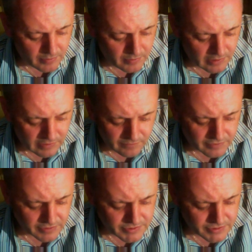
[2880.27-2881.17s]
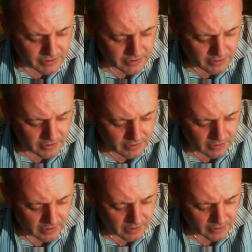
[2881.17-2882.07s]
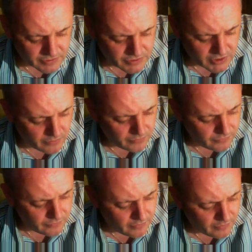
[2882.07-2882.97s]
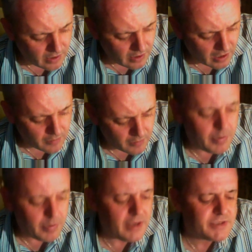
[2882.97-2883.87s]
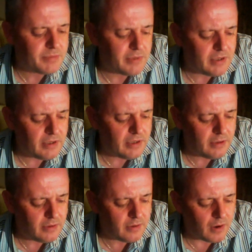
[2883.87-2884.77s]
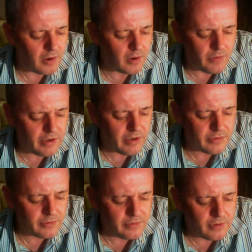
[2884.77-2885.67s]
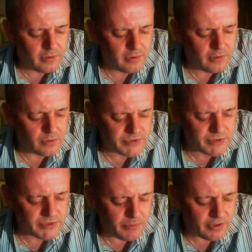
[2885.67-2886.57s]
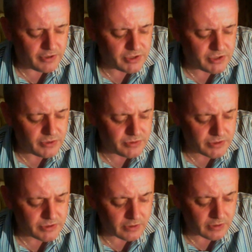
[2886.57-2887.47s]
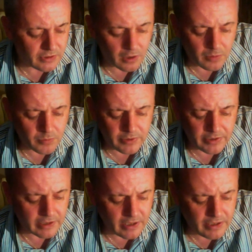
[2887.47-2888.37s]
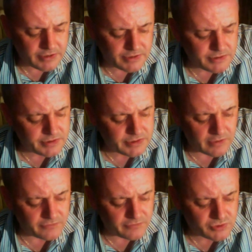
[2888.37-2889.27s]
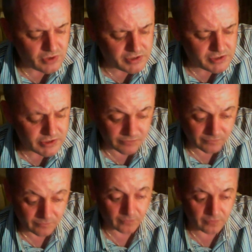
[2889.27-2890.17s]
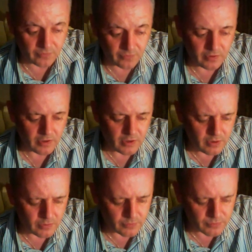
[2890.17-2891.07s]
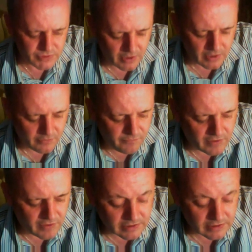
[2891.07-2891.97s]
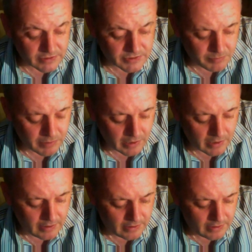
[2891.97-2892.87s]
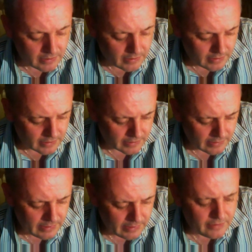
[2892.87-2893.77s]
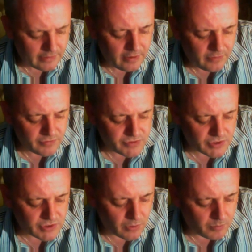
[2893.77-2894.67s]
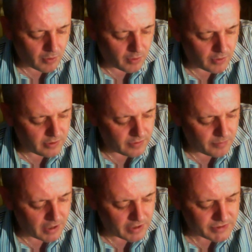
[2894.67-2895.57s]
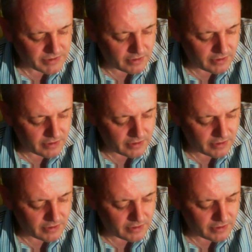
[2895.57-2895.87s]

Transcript: Nividus, and toe, how paisibly ironical, all dimmering dunes and glomering glades, self-stretches afore, or our Fedlands plain, lean neath stone pine in the pasture,